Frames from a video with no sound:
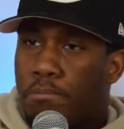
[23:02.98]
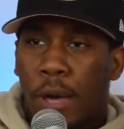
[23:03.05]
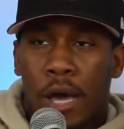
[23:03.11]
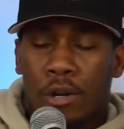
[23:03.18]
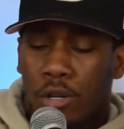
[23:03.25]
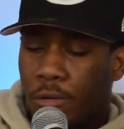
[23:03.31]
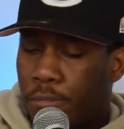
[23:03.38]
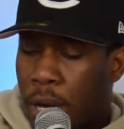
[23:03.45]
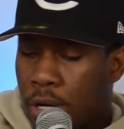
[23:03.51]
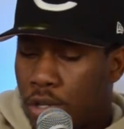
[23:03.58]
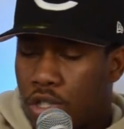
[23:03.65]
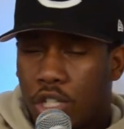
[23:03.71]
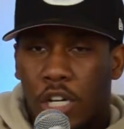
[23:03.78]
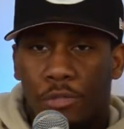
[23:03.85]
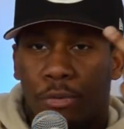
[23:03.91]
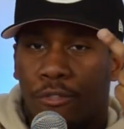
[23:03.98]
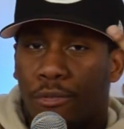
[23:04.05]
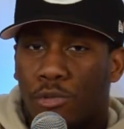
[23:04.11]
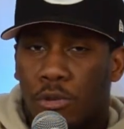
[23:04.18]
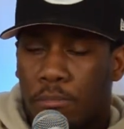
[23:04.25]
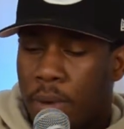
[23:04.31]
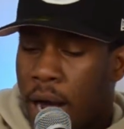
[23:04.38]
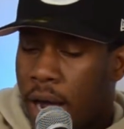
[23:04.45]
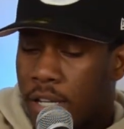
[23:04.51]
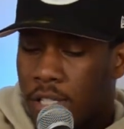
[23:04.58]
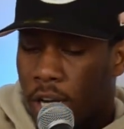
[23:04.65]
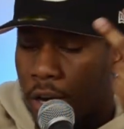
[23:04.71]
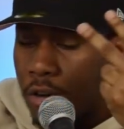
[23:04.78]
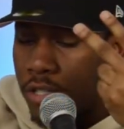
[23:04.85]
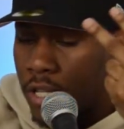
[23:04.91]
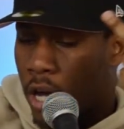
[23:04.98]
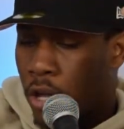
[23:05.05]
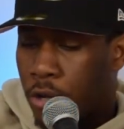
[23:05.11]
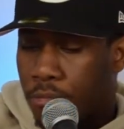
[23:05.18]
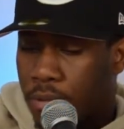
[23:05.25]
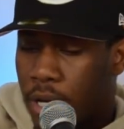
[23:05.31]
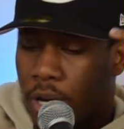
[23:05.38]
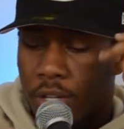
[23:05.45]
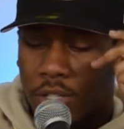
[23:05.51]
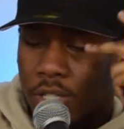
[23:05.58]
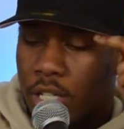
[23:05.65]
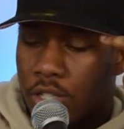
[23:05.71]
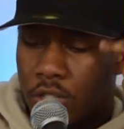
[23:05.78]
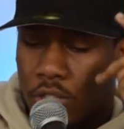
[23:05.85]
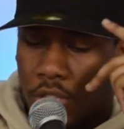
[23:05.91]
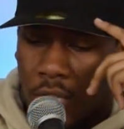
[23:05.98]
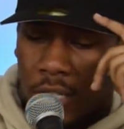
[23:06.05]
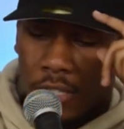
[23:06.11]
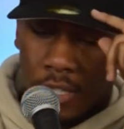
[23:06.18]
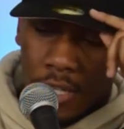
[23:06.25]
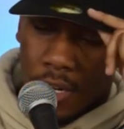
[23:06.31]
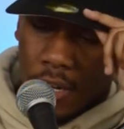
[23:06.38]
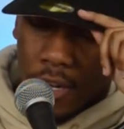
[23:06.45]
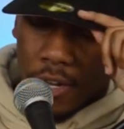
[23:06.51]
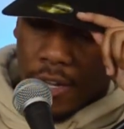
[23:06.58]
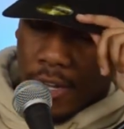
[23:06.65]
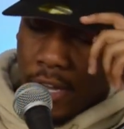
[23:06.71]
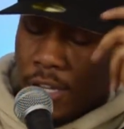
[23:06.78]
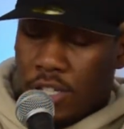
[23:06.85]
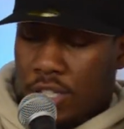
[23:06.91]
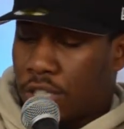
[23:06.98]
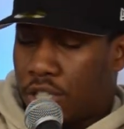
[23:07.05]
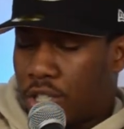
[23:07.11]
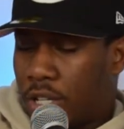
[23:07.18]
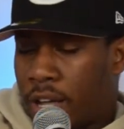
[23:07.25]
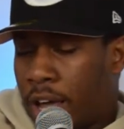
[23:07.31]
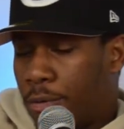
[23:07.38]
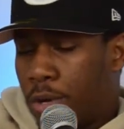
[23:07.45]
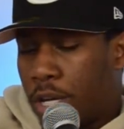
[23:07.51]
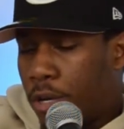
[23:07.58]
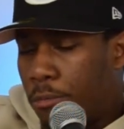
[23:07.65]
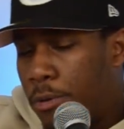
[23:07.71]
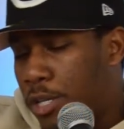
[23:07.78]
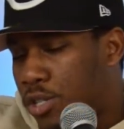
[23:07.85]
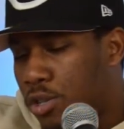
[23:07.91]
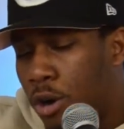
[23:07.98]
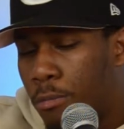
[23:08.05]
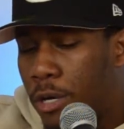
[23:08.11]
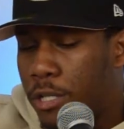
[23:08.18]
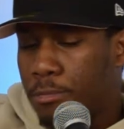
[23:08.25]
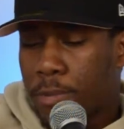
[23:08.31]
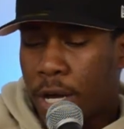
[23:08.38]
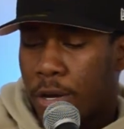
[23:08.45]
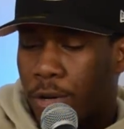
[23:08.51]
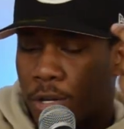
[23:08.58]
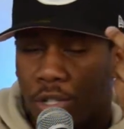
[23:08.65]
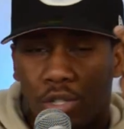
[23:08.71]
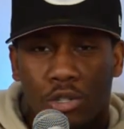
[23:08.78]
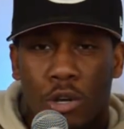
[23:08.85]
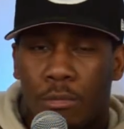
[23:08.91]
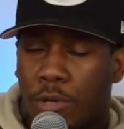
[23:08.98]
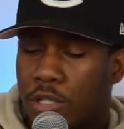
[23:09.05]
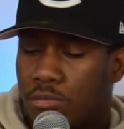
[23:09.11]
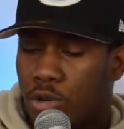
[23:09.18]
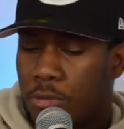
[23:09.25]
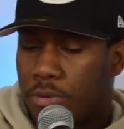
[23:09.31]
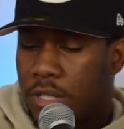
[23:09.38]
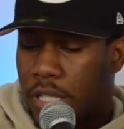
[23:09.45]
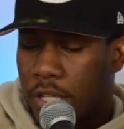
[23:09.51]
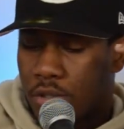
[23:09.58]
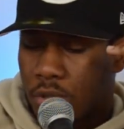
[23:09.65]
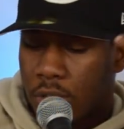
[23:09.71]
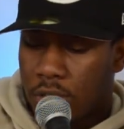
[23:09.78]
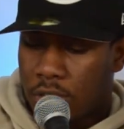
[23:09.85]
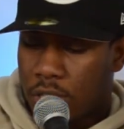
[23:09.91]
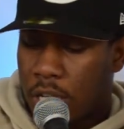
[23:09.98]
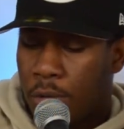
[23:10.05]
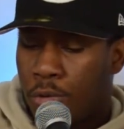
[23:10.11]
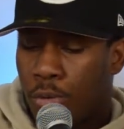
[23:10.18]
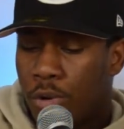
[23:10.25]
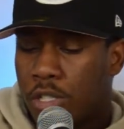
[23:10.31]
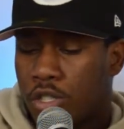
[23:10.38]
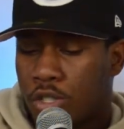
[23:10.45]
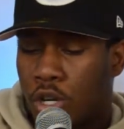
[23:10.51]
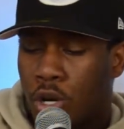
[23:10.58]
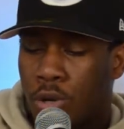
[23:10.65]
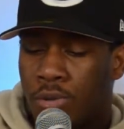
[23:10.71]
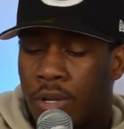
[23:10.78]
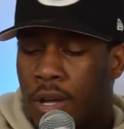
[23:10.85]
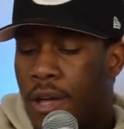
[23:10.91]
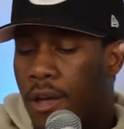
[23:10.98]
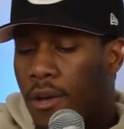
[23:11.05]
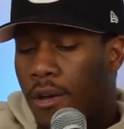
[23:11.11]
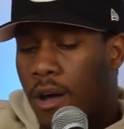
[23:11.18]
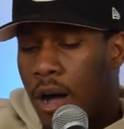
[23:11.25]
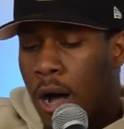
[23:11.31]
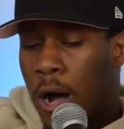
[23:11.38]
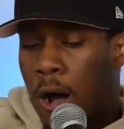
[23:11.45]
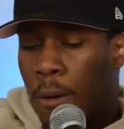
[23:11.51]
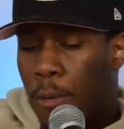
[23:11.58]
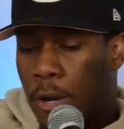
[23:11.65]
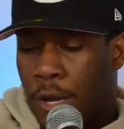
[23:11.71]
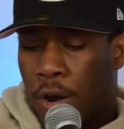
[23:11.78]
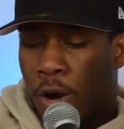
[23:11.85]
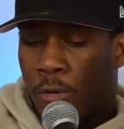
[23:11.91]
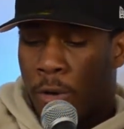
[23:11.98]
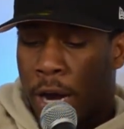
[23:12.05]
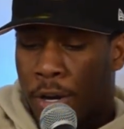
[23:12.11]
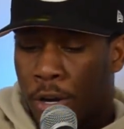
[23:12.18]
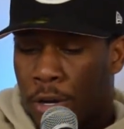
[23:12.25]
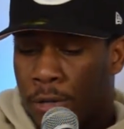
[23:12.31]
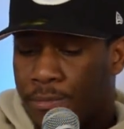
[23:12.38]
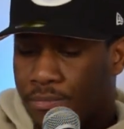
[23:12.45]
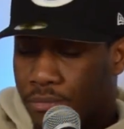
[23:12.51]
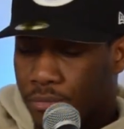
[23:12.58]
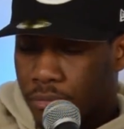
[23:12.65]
better judgment from Tobias Harris and other players, such and such. It's just like we could be so much better. There's so much more potential on this team than what's shown in our record.